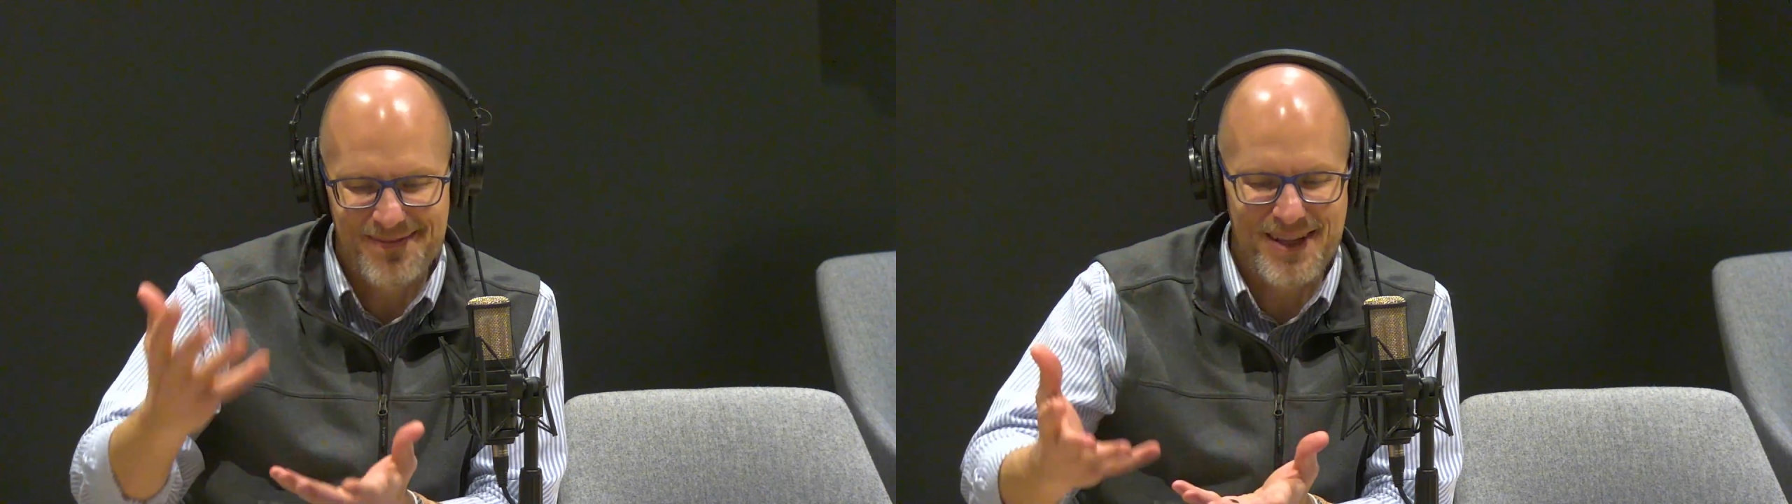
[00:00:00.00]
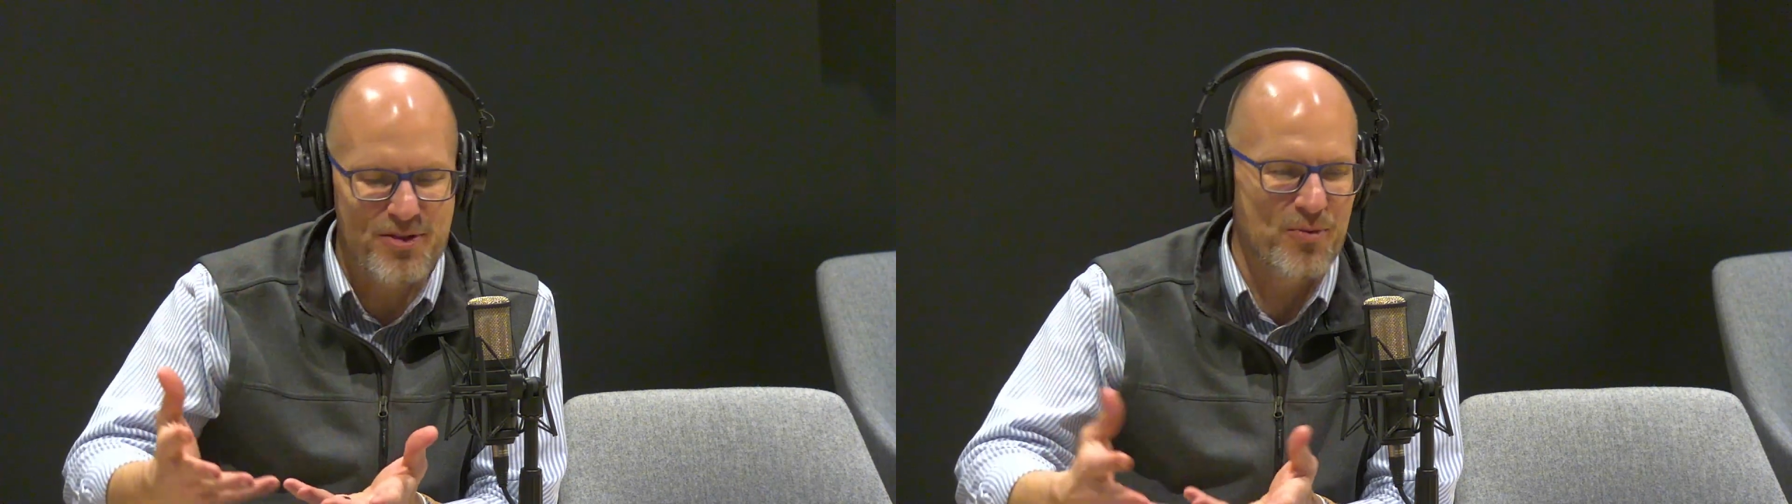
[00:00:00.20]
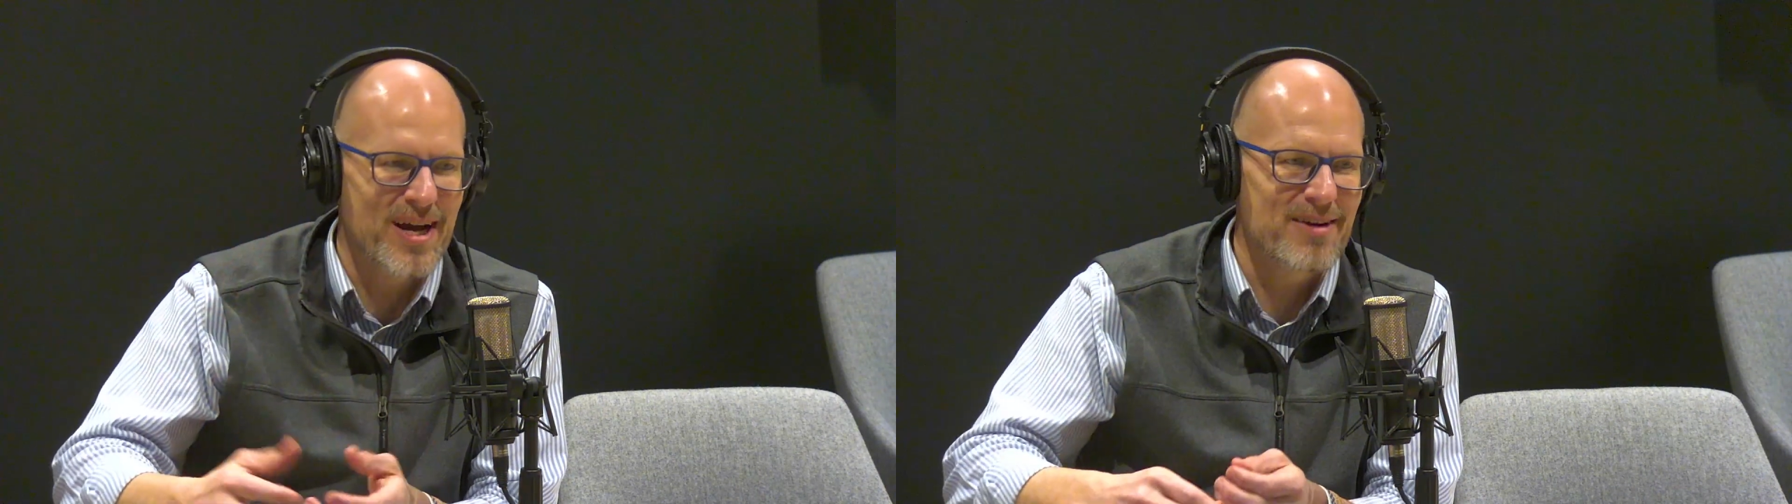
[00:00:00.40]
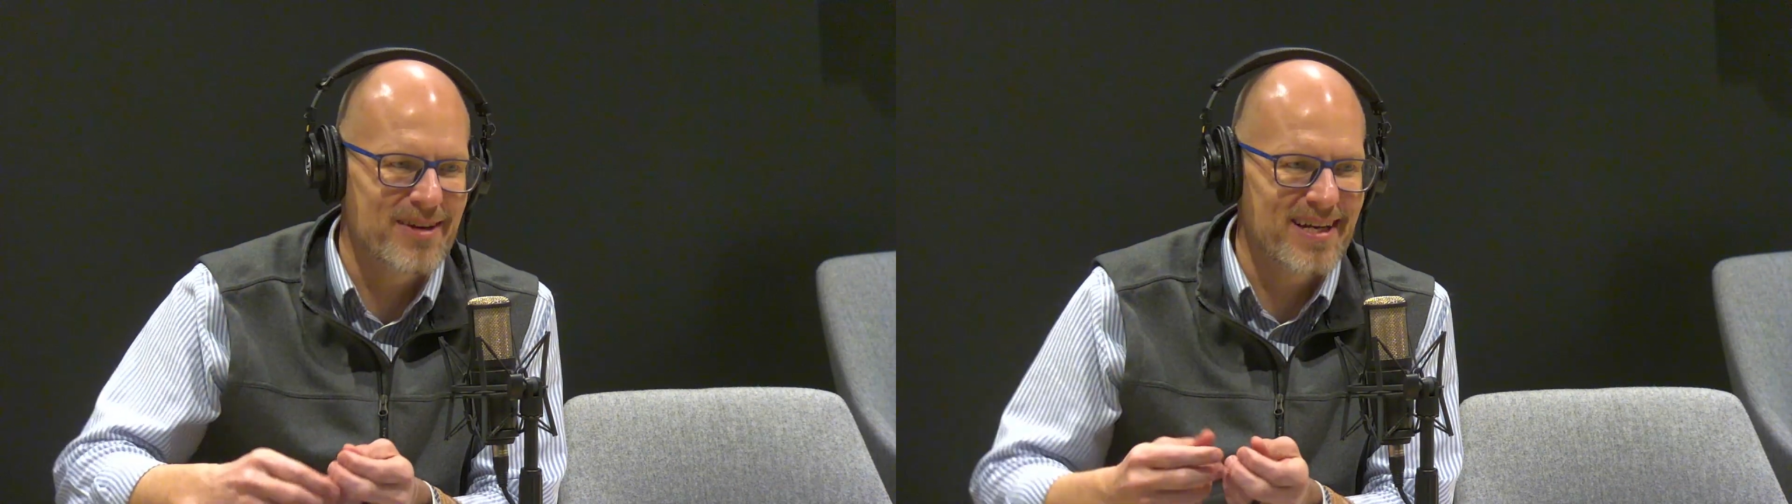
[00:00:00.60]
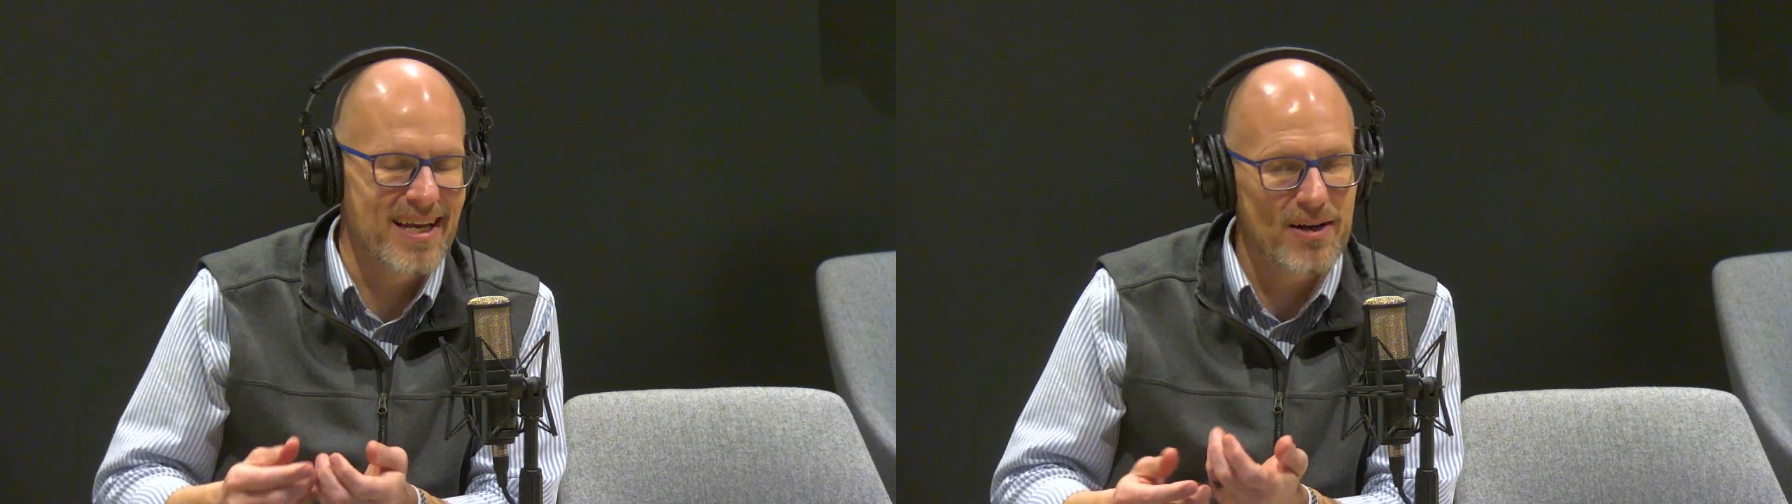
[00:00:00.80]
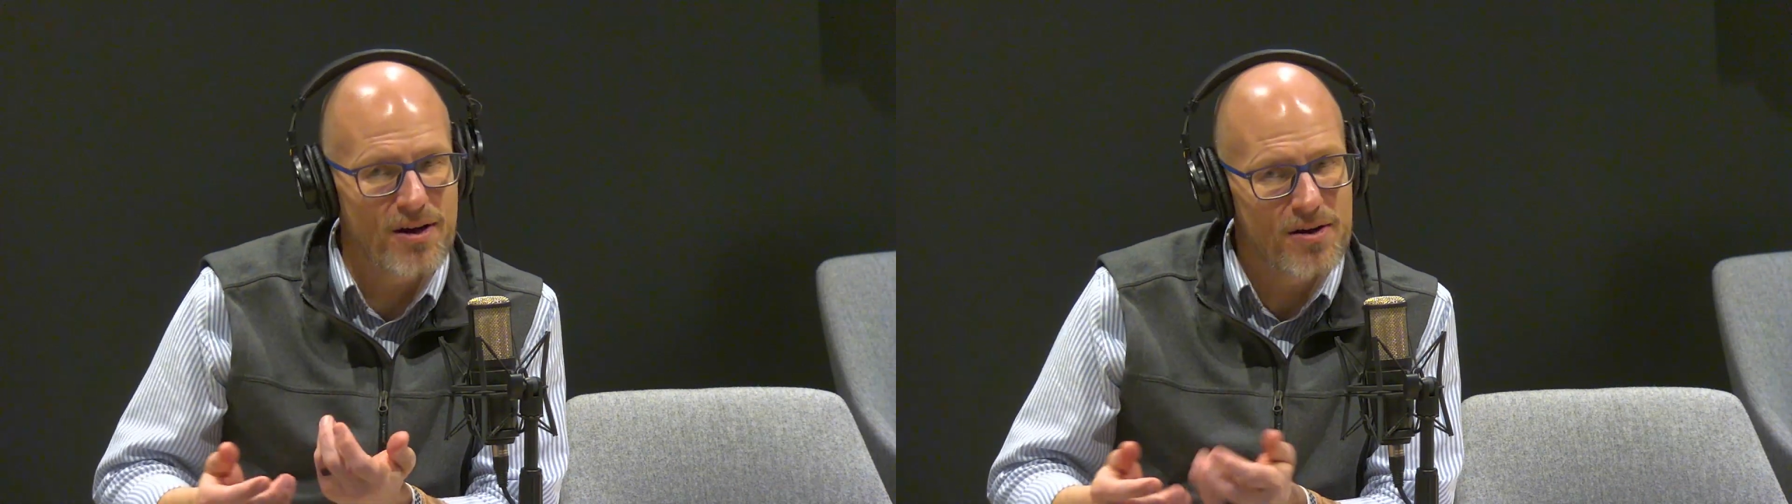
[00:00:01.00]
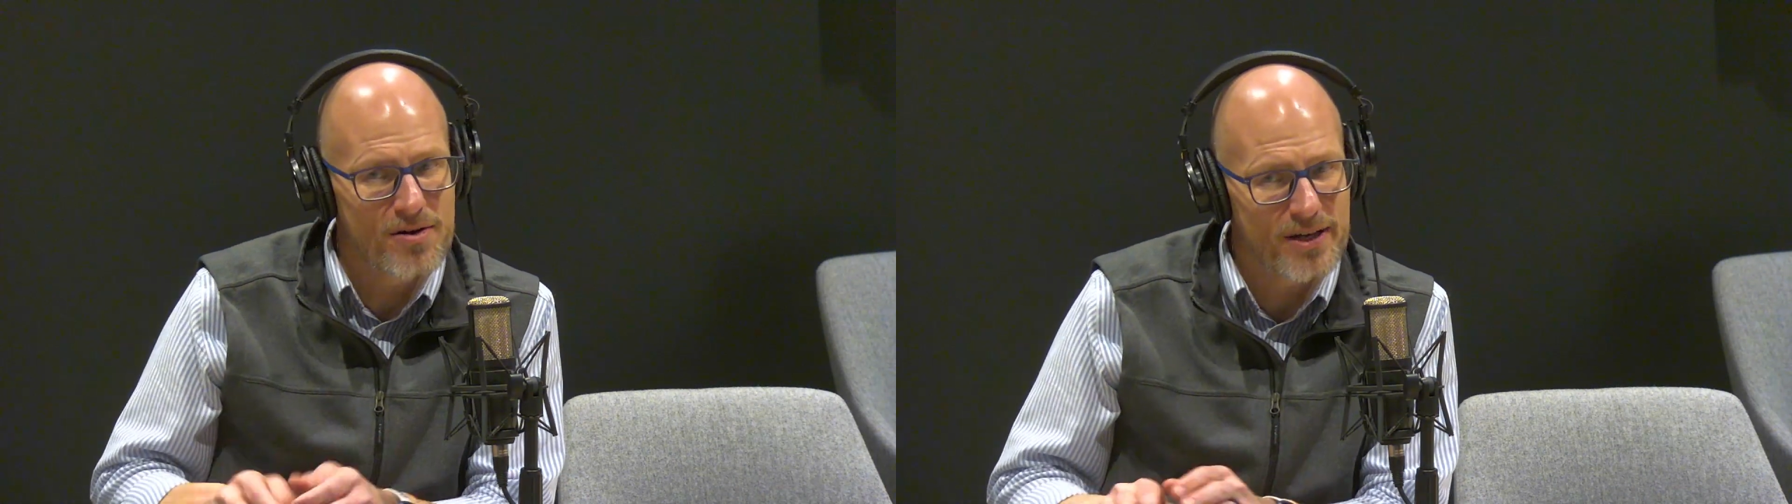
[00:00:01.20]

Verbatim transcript: the threat of it like oh